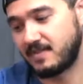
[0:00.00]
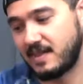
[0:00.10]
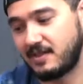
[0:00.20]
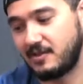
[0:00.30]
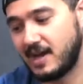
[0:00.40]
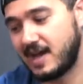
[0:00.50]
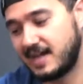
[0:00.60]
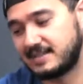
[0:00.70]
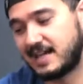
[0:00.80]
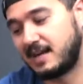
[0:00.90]
thank you
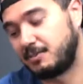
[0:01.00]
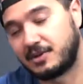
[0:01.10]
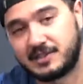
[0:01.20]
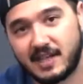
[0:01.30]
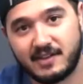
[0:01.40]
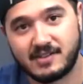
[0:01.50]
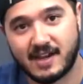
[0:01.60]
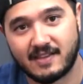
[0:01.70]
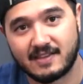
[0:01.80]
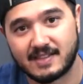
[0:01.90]
guys. I appreciate you
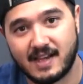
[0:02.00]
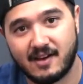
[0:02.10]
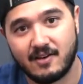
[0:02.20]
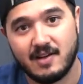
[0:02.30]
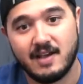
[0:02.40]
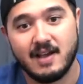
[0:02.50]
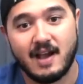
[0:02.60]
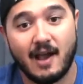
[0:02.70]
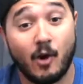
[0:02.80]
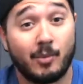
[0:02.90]
checking this out.
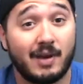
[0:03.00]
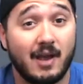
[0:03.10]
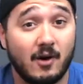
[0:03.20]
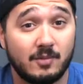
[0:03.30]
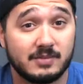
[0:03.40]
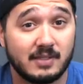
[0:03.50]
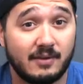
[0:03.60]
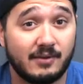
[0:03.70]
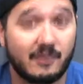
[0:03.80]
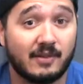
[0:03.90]
I hope it helps
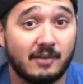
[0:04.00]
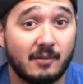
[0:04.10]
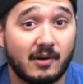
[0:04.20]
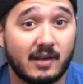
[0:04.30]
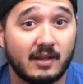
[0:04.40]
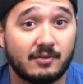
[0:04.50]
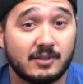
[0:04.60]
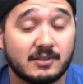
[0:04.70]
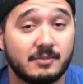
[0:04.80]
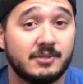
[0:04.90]
if you're in the market
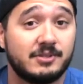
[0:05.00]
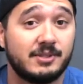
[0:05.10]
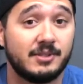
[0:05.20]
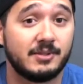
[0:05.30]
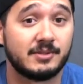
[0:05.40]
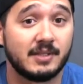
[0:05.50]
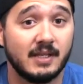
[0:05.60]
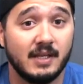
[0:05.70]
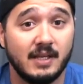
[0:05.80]
for some new shoes.